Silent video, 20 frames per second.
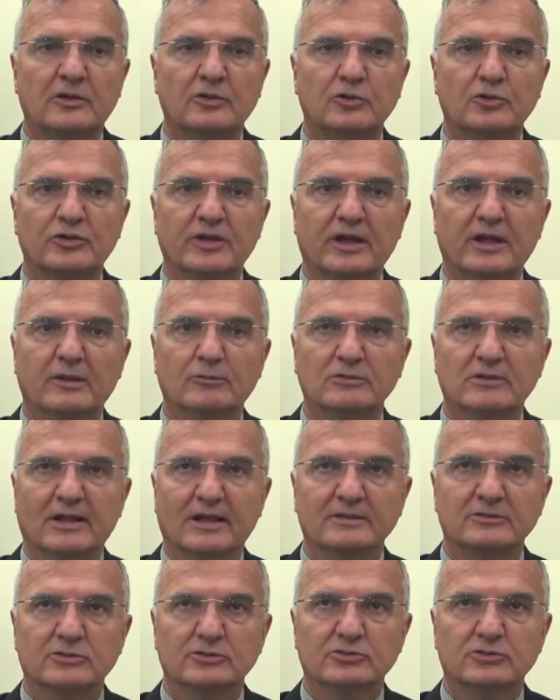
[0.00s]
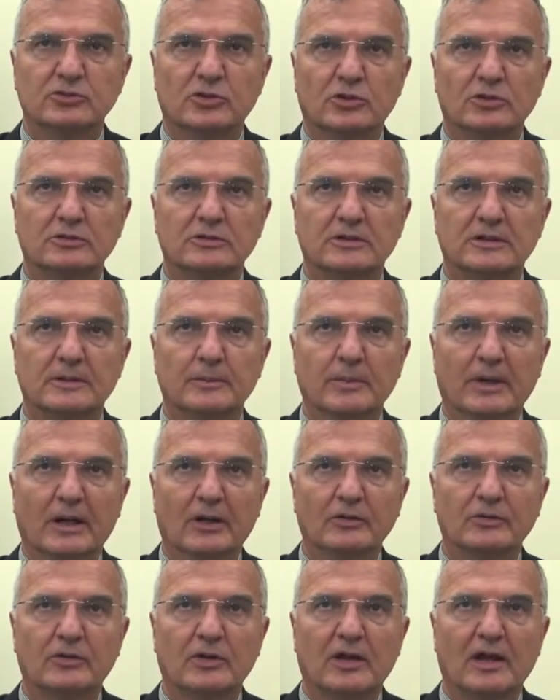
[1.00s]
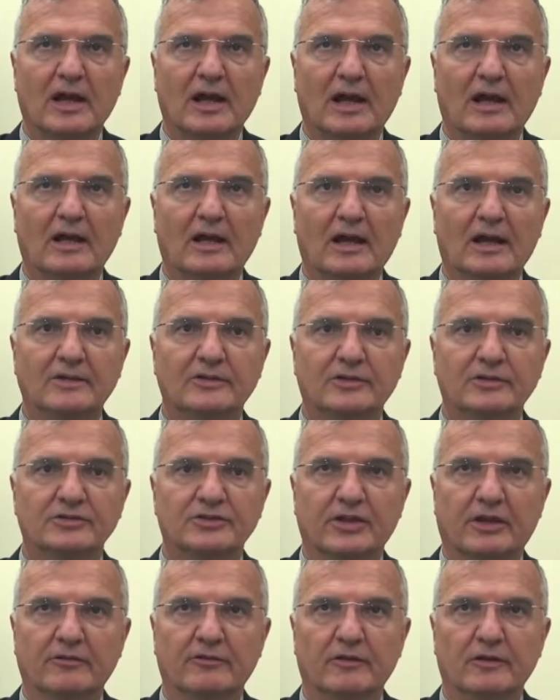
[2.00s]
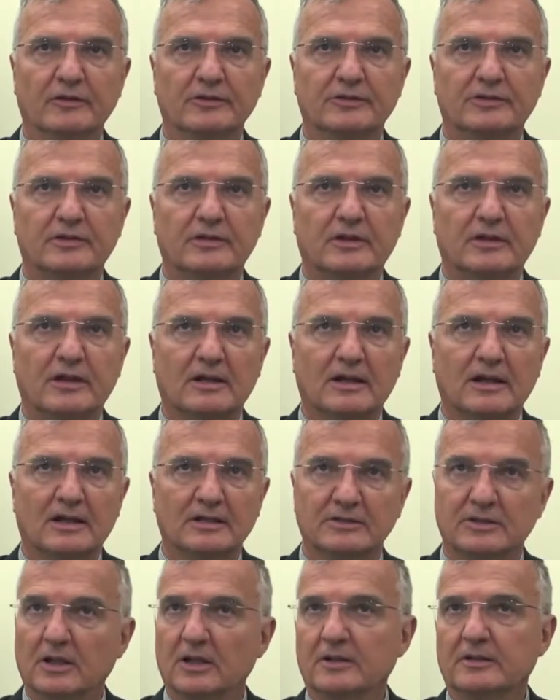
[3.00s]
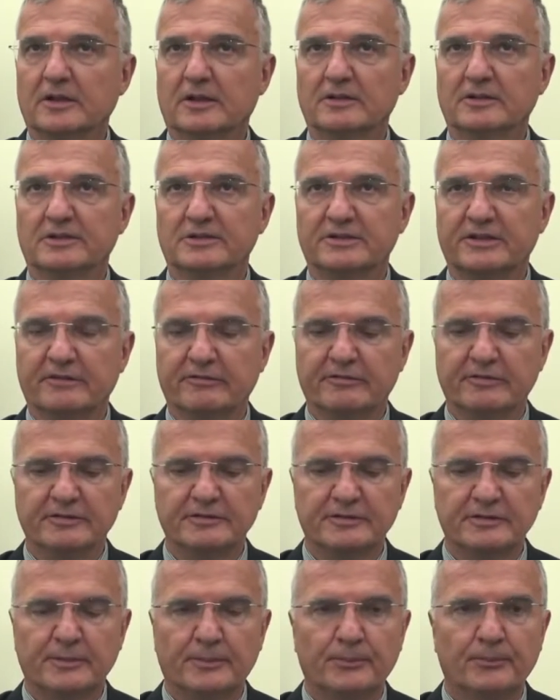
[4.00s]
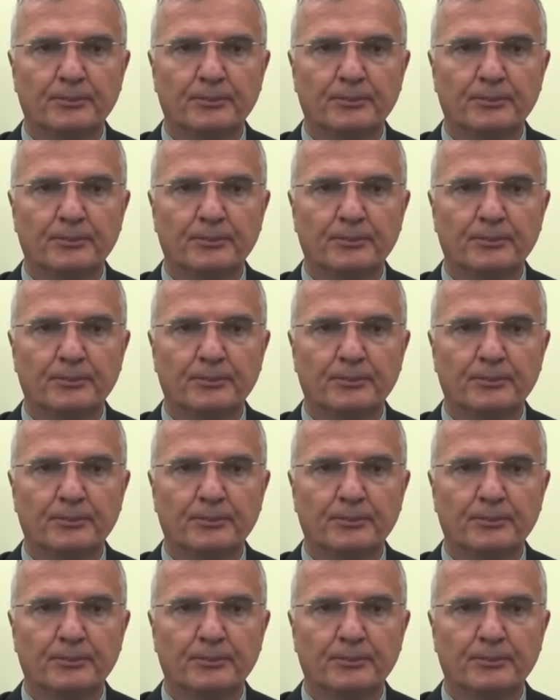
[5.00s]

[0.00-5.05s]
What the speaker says: Today I would like to talk about hydrocephalus, adult hydrocephalus.